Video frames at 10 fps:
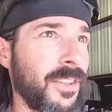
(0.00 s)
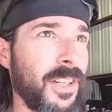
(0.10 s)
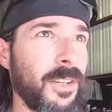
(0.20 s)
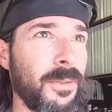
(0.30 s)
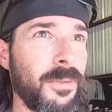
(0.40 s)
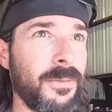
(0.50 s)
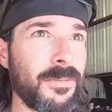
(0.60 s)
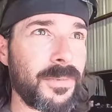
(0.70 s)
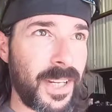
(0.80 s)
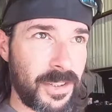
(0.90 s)
the video
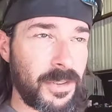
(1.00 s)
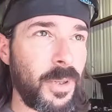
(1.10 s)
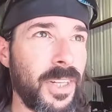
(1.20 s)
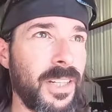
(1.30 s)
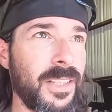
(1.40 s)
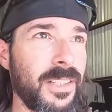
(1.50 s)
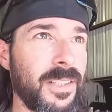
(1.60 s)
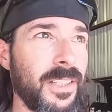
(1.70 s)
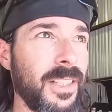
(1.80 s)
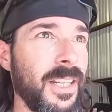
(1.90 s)
next
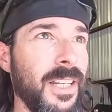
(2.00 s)
weekend.